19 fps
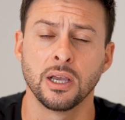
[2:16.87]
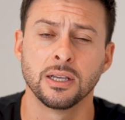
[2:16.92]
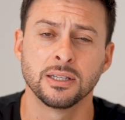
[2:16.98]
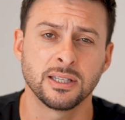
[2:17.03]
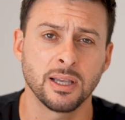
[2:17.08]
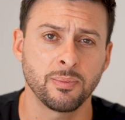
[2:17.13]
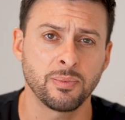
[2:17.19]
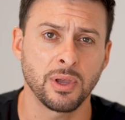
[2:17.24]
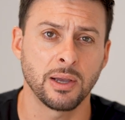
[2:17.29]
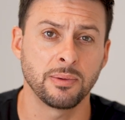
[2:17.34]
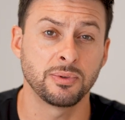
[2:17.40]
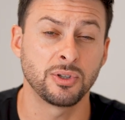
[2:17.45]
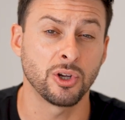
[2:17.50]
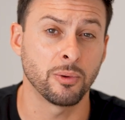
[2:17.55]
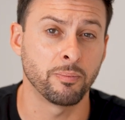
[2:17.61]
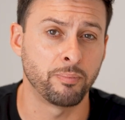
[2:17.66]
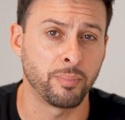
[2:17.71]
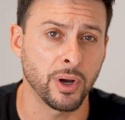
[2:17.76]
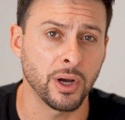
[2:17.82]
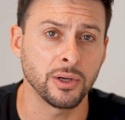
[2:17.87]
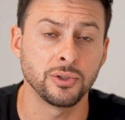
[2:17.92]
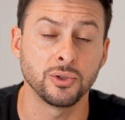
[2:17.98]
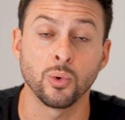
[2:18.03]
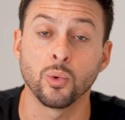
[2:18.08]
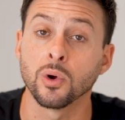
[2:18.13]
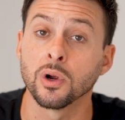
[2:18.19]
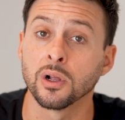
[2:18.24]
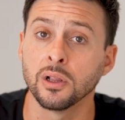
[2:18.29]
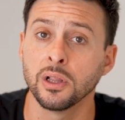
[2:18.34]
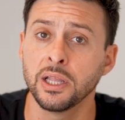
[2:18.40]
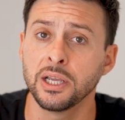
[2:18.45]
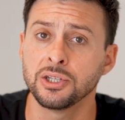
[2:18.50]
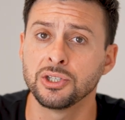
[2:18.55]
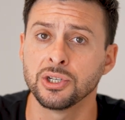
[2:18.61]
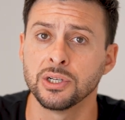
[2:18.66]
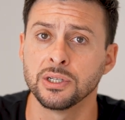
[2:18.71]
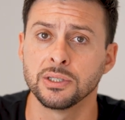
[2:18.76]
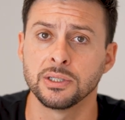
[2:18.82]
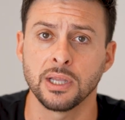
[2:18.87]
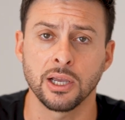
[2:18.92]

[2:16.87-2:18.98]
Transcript: Sometimes there are bugs or glitches